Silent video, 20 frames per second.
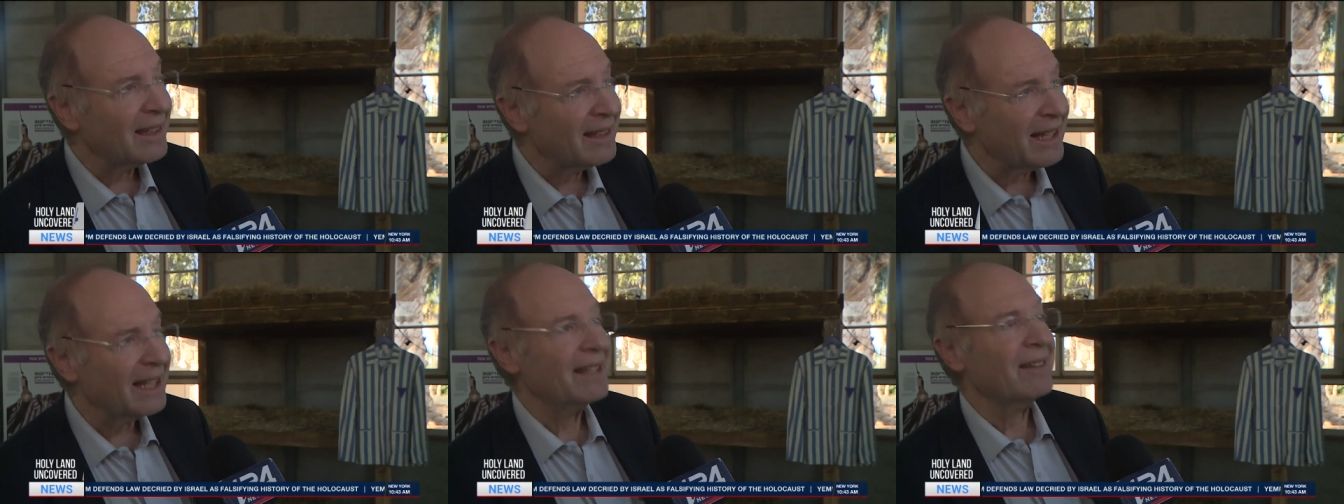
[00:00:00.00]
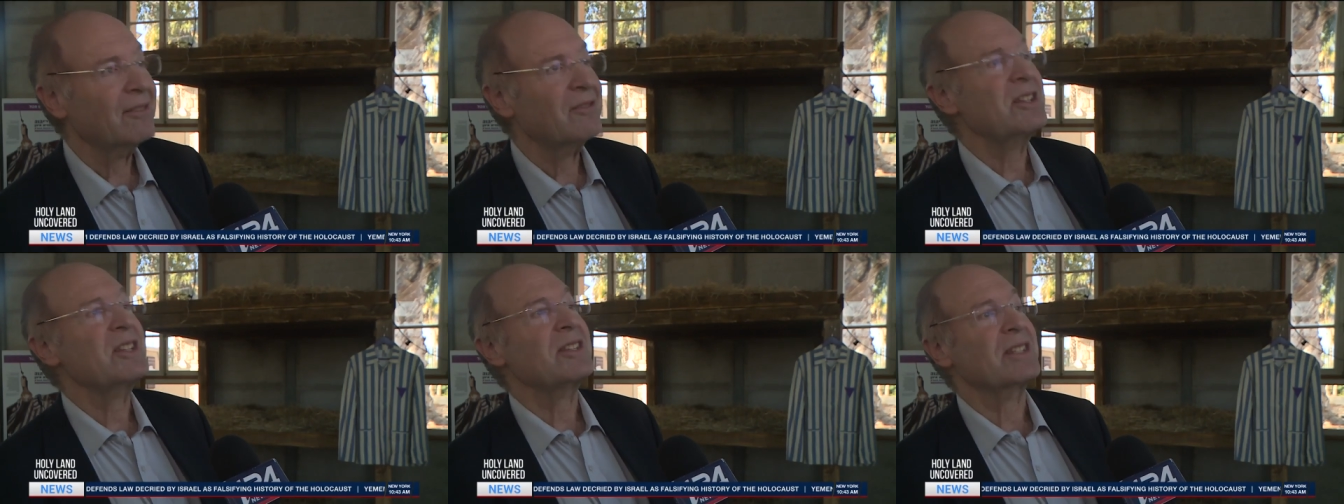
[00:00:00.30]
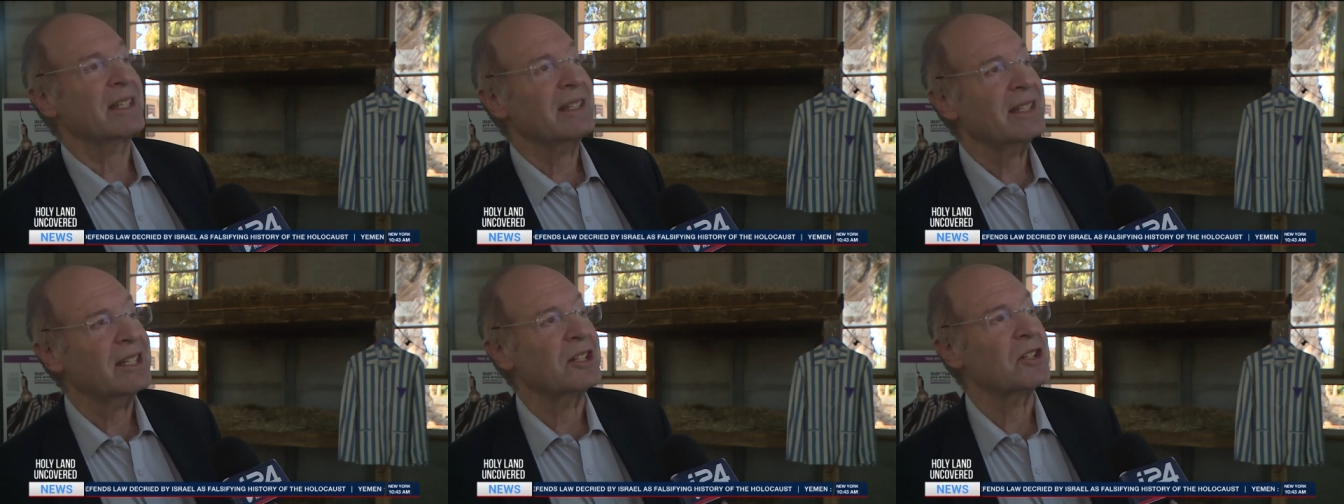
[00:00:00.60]
In the
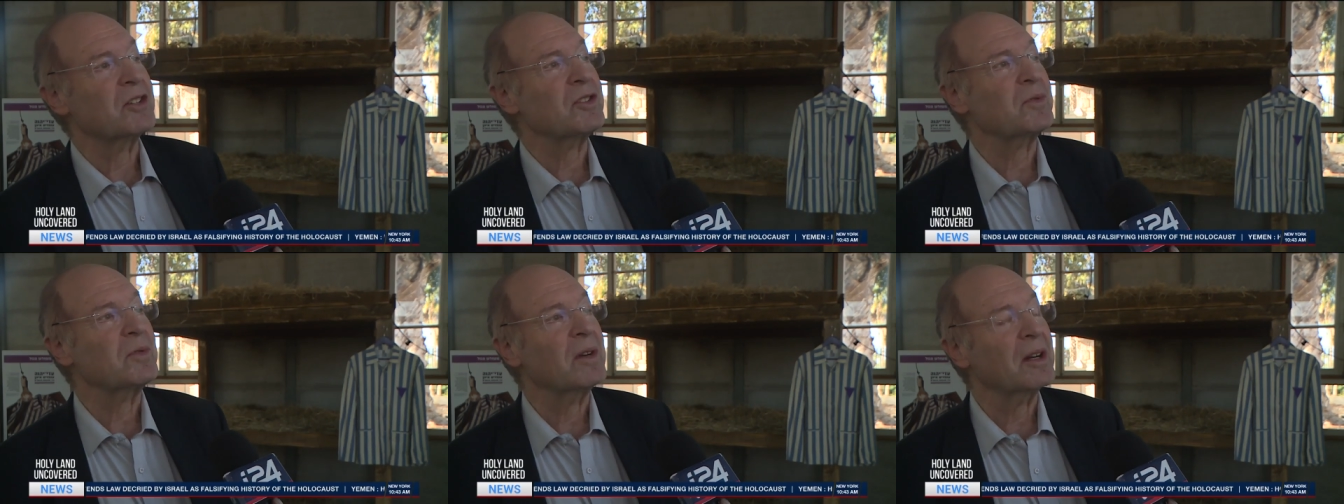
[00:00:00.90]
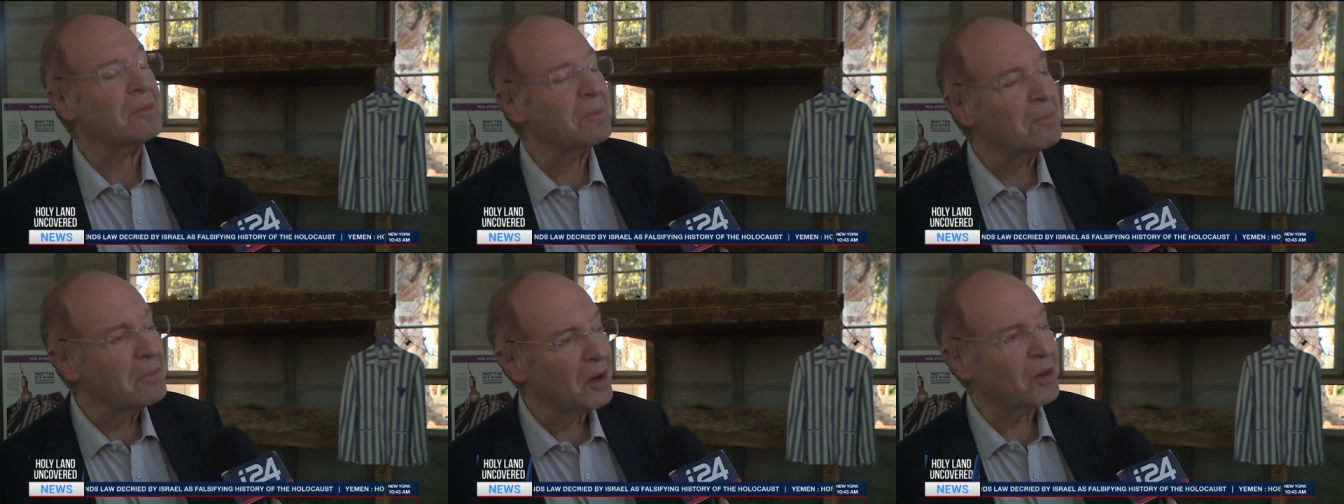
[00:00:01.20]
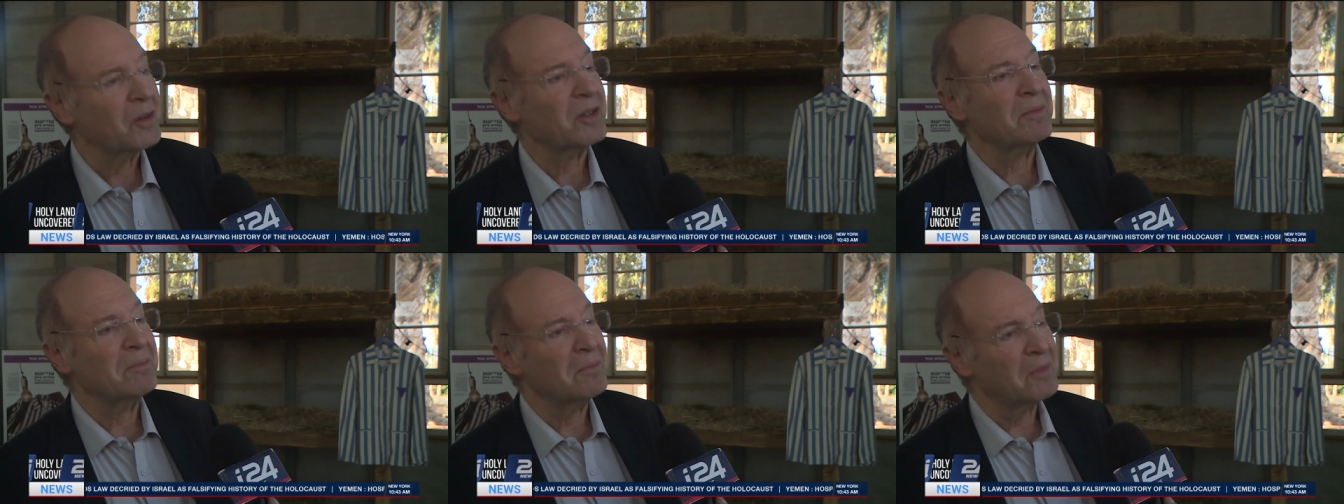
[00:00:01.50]
recent years, we are
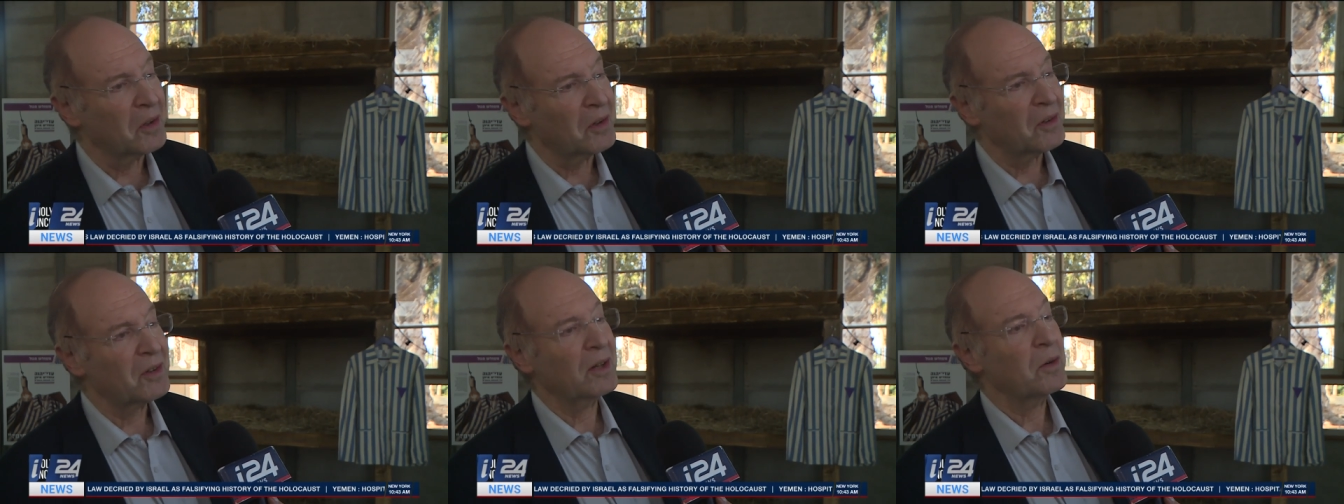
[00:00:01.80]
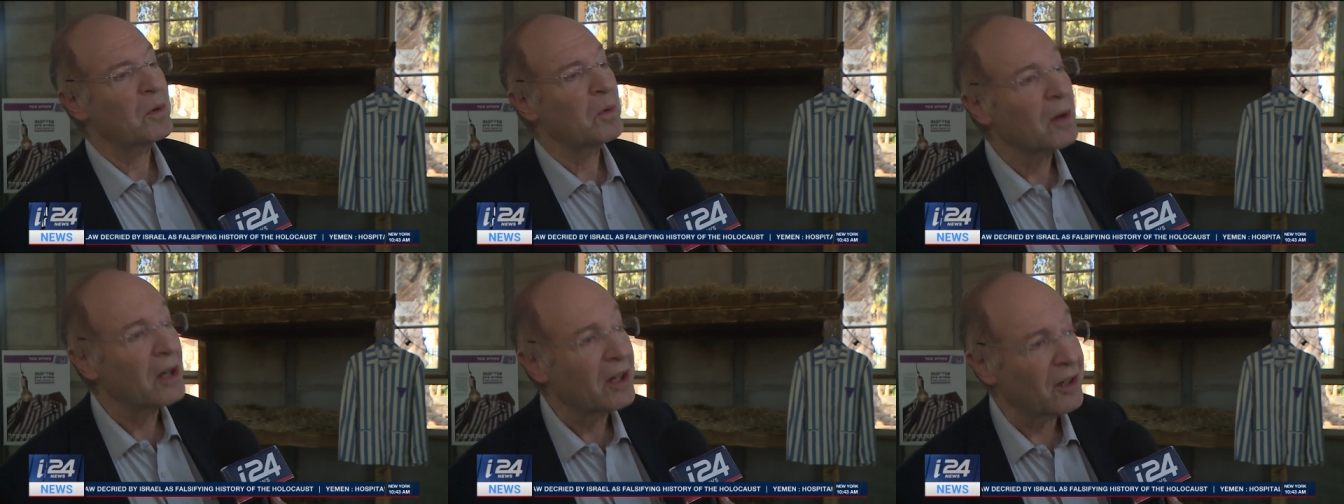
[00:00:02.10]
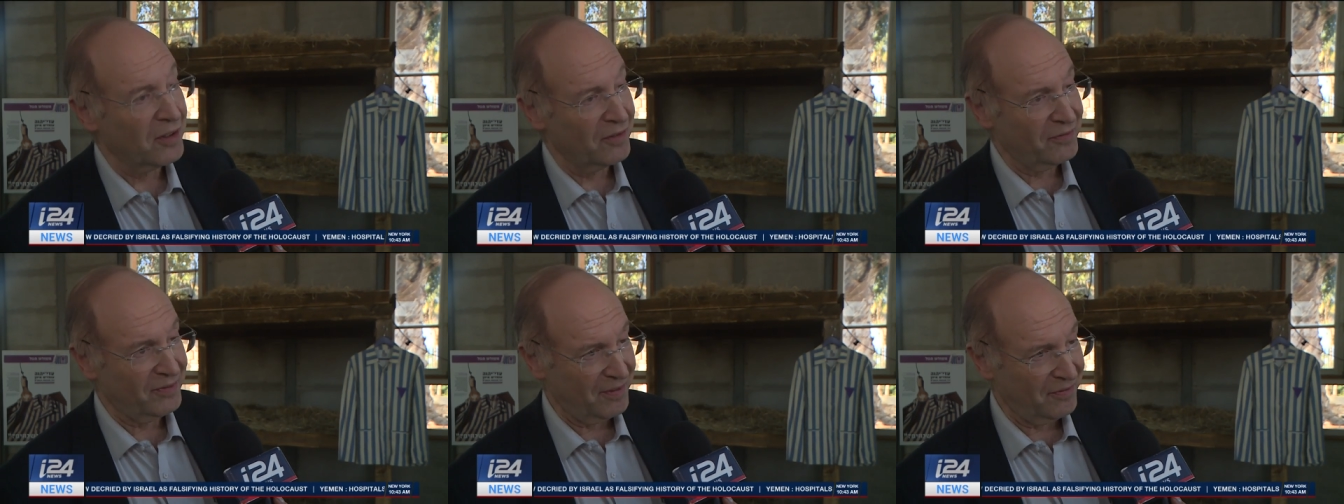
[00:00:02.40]
more and more
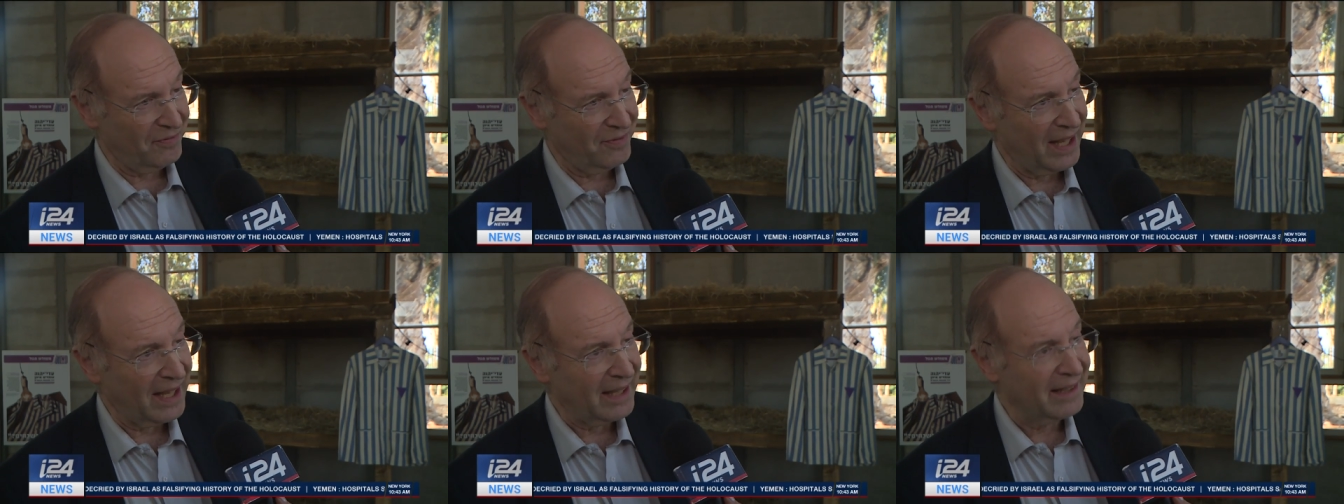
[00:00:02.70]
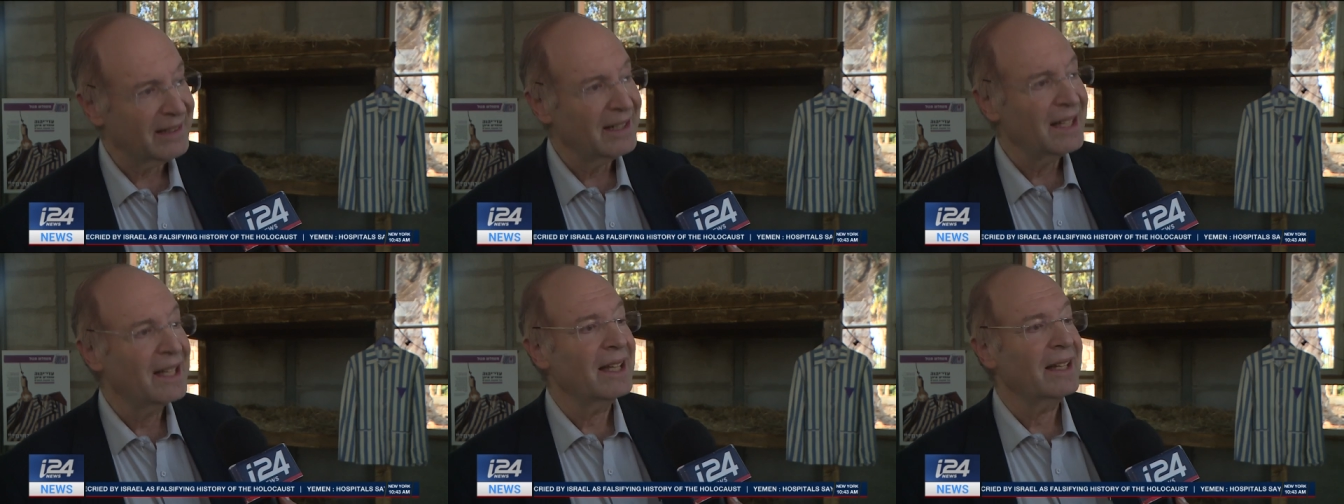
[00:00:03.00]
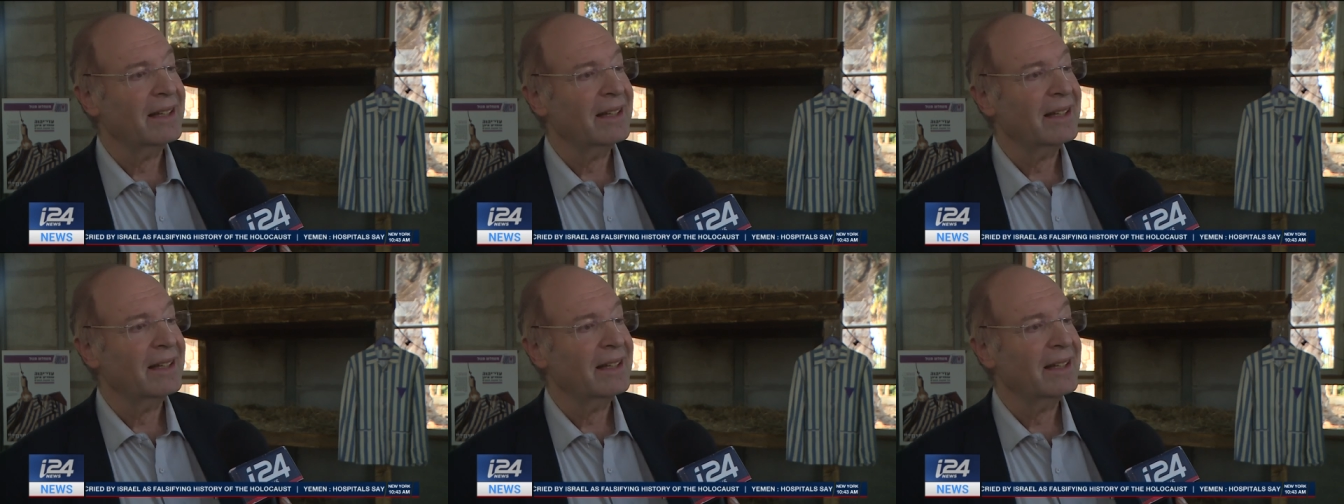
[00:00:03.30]
aware of the fact